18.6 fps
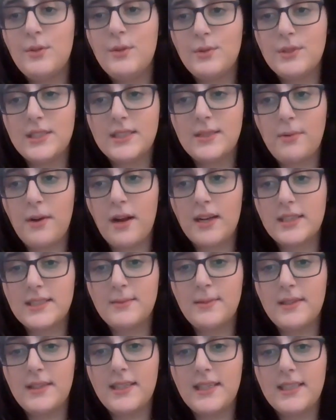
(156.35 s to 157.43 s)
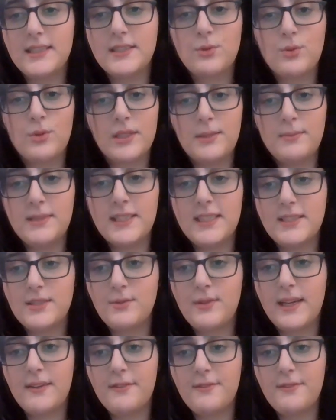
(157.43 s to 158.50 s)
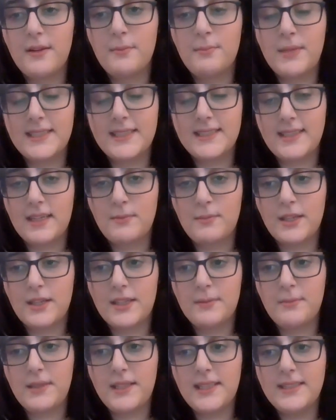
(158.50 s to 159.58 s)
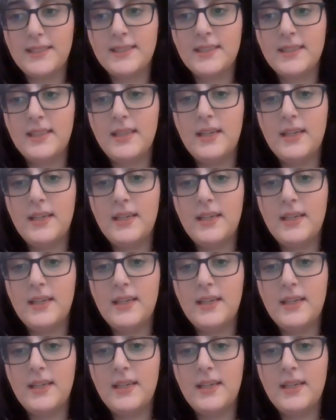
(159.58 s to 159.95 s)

which is approximately 20 minutes away from Bayside Marketplace.